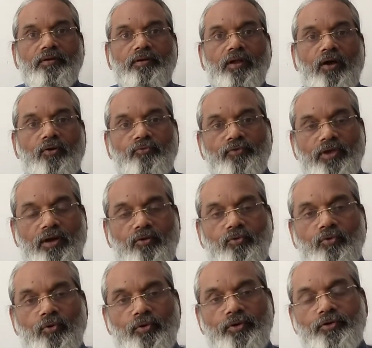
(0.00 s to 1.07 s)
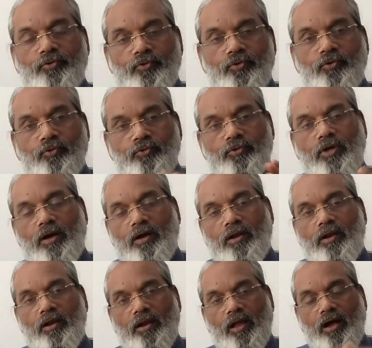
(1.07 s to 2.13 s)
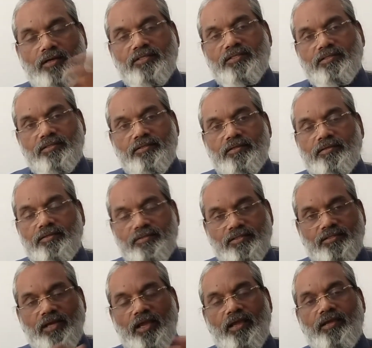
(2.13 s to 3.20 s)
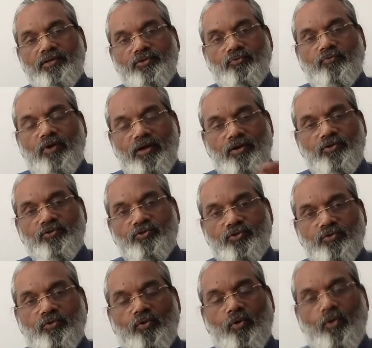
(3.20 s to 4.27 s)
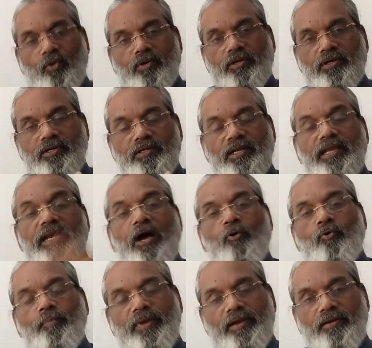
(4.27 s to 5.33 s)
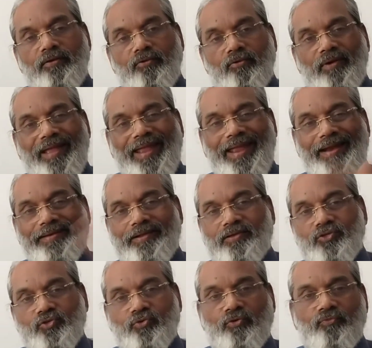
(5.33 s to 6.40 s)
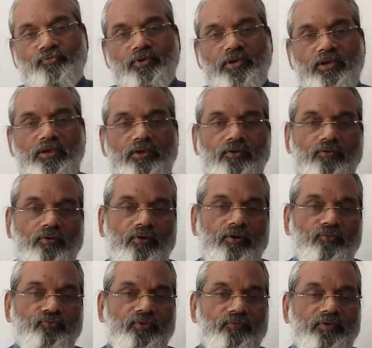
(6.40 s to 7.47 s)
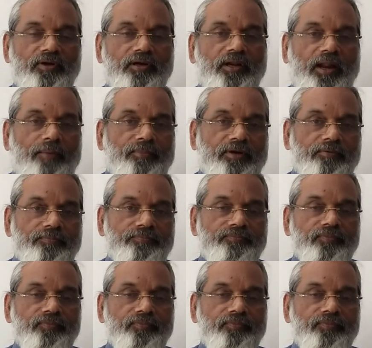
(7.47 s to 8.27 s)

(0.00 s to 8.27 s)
Now we are going to do the last stage what is called denouement or catastrophe of our drama.